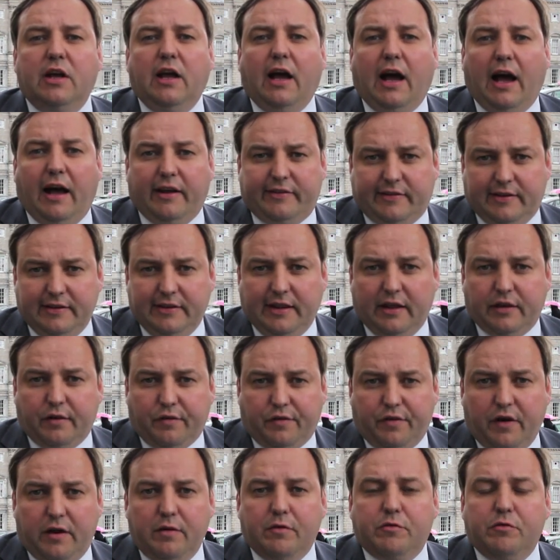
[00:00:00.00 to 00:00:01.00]
asking that the
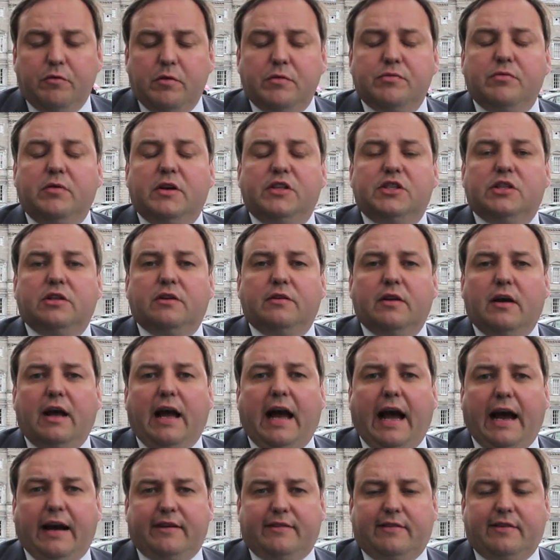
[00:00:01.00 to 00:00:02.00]
Freedom of Information
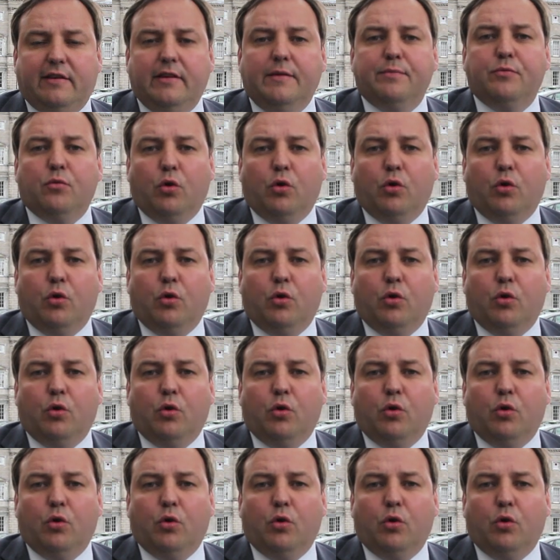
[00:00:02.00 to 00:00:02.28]
Act